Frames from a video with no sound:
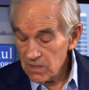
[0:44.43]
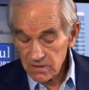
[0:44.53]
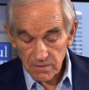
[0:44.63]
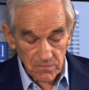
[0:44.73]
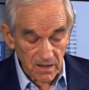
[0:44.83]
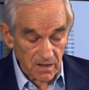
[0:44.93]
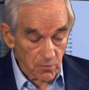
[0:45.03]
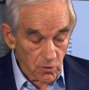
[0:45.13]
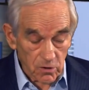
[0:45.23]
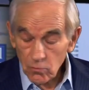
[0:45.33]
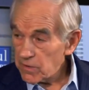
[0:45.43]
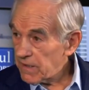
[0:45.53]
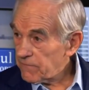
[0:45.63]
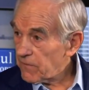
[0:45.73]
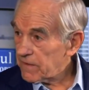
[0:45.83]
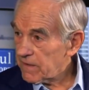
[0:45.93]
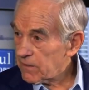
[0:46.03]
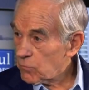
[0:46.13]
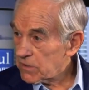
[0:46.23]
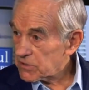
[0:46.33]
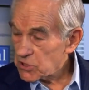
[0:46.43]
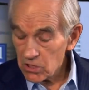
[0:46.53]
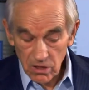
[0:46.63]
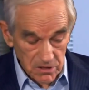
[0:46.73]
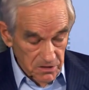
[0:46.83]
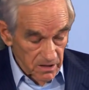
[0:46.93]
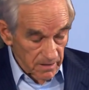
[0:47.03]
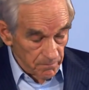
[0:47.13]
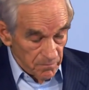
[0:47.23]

Someday they will when they find out what it's costing.